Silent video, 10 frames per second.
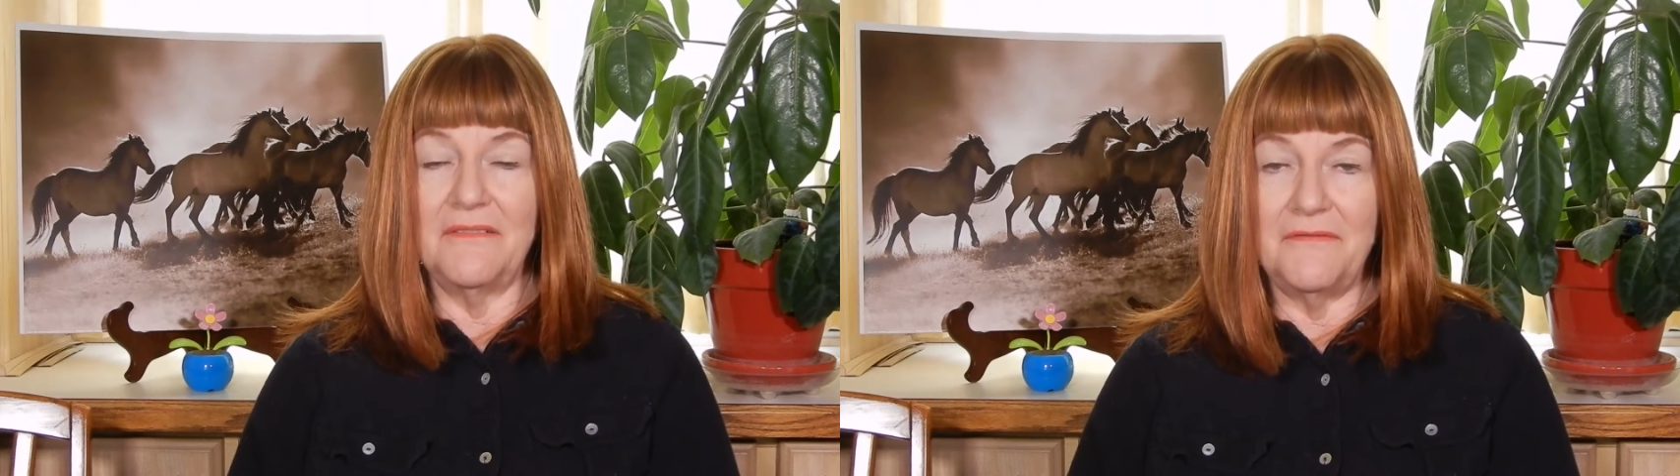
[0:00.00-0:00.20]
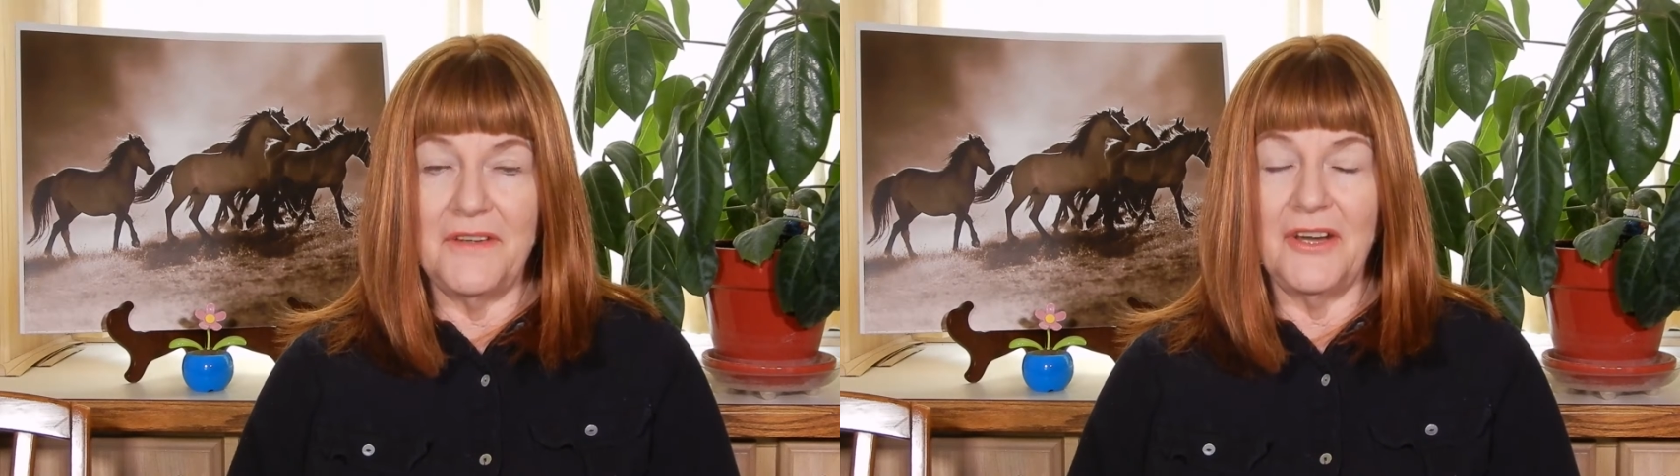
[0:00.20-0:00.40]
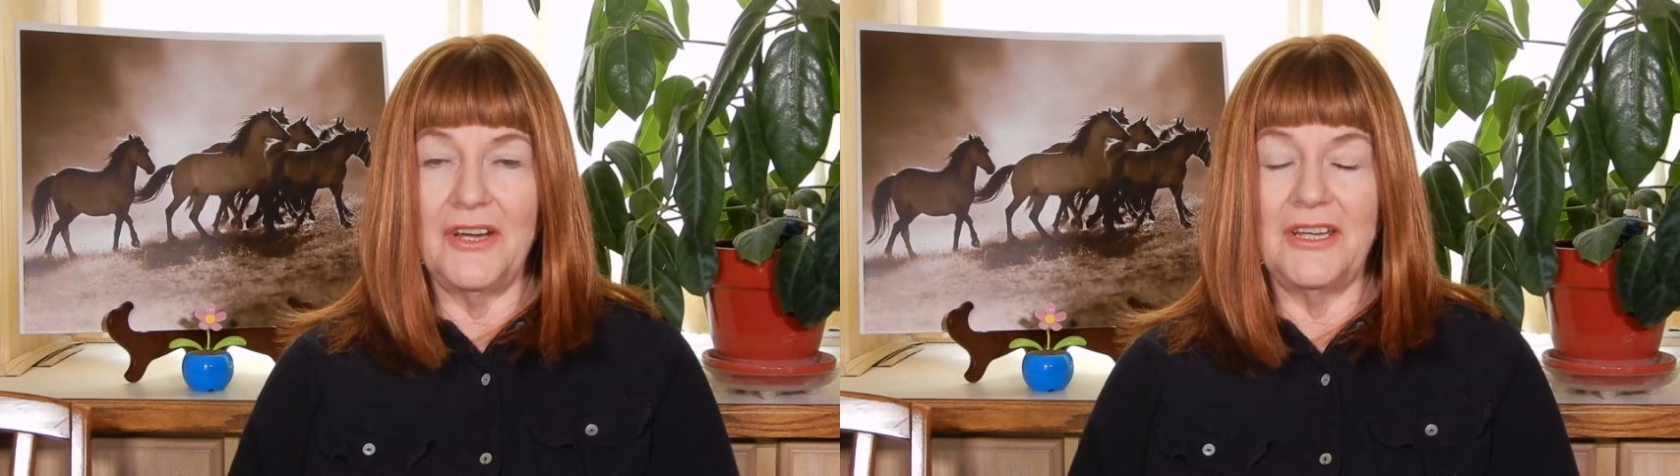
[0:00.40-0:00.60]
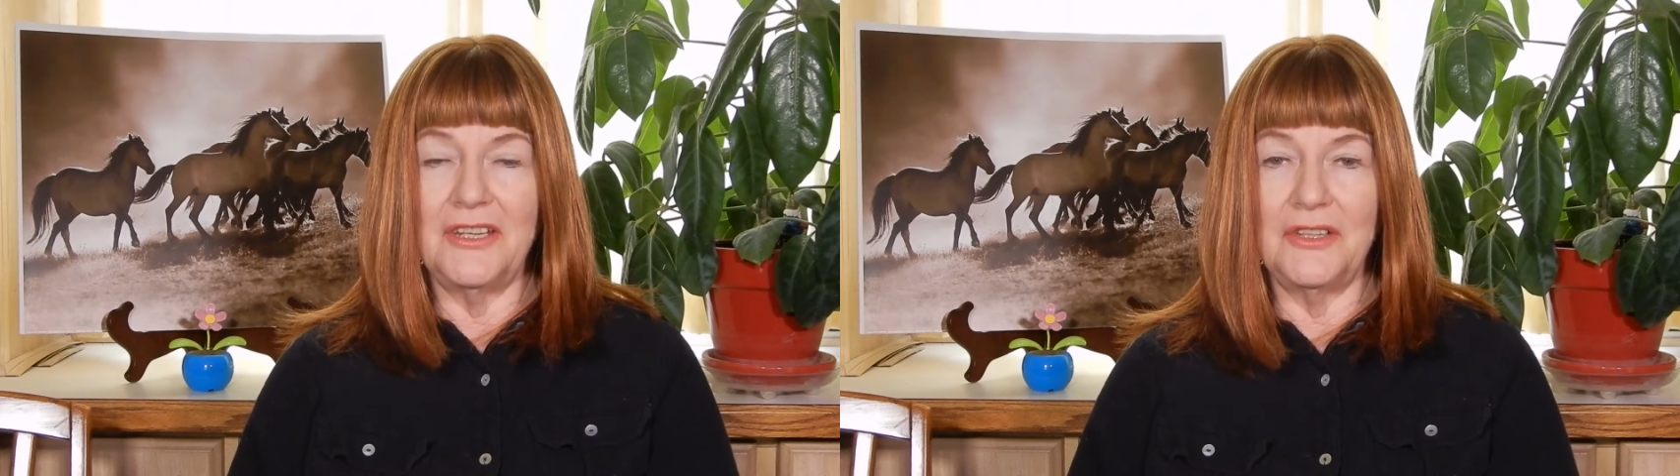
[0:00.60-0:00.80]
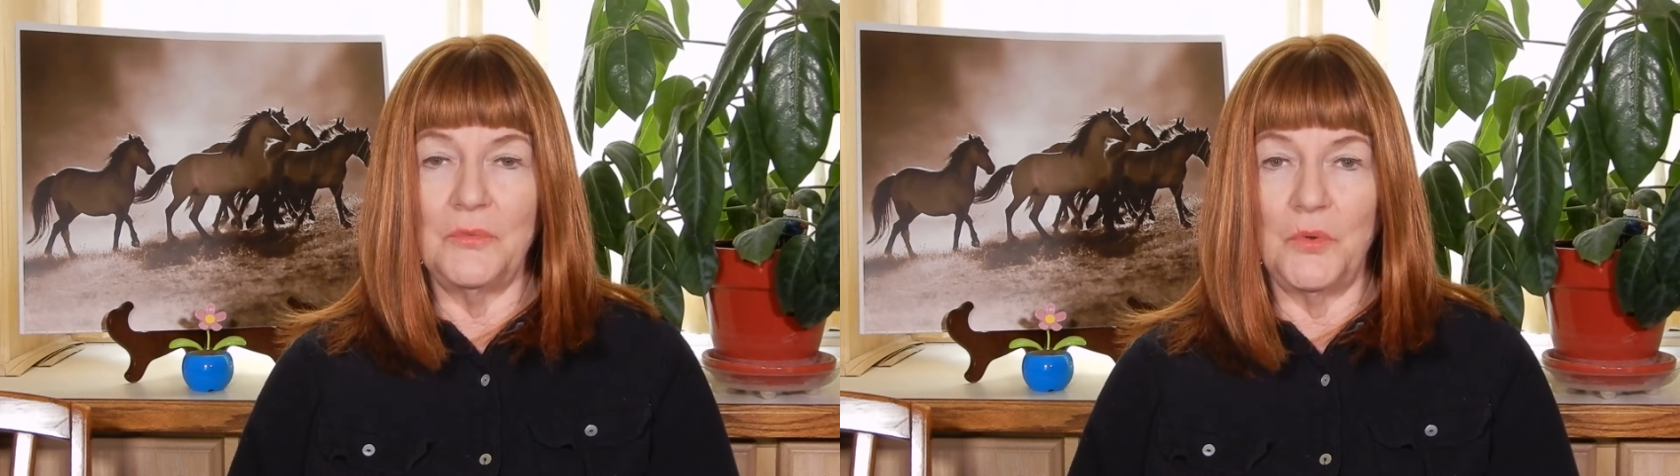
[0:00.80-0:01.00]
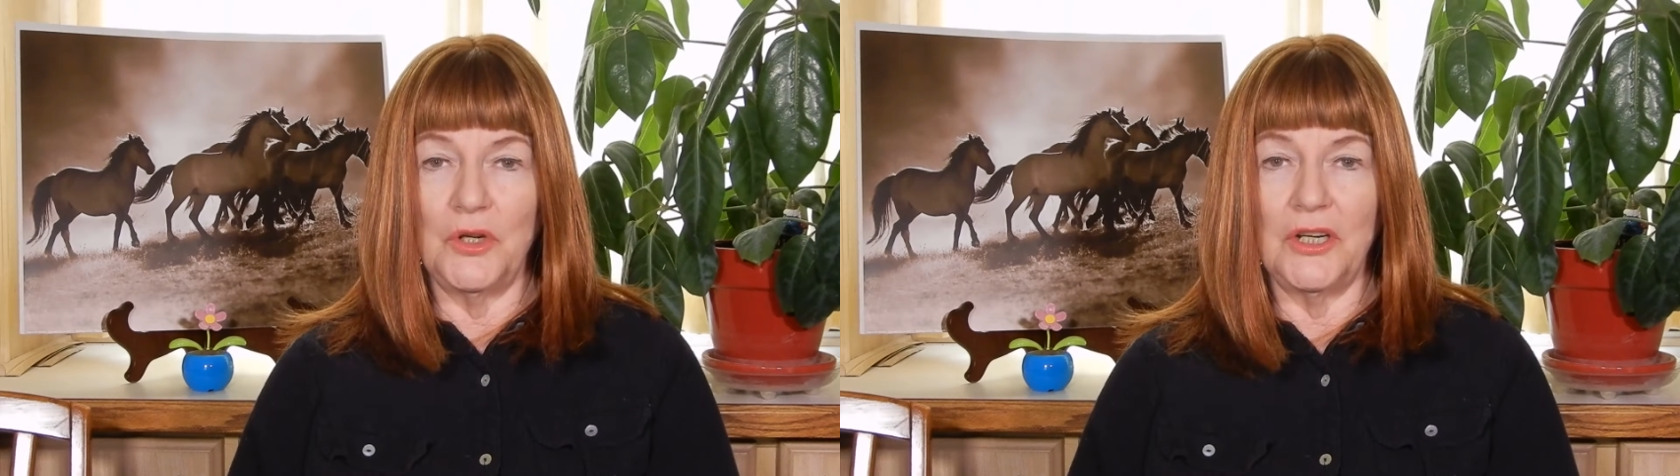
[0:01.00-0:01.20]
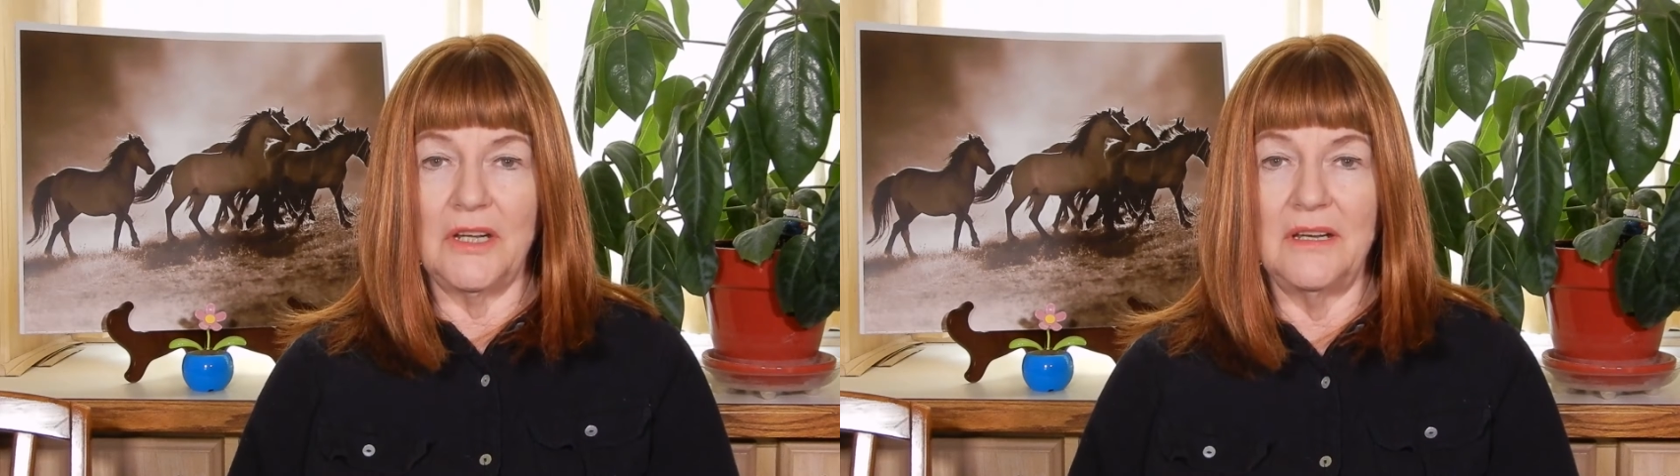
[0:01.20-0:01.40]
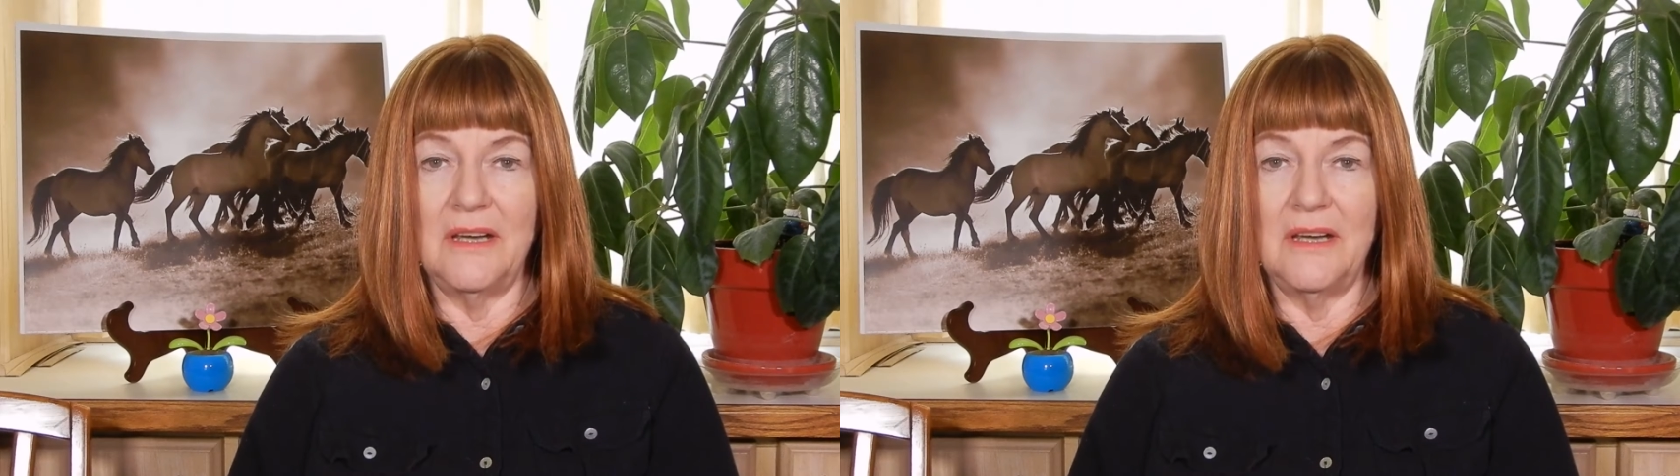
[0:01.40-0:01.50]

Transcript: very good work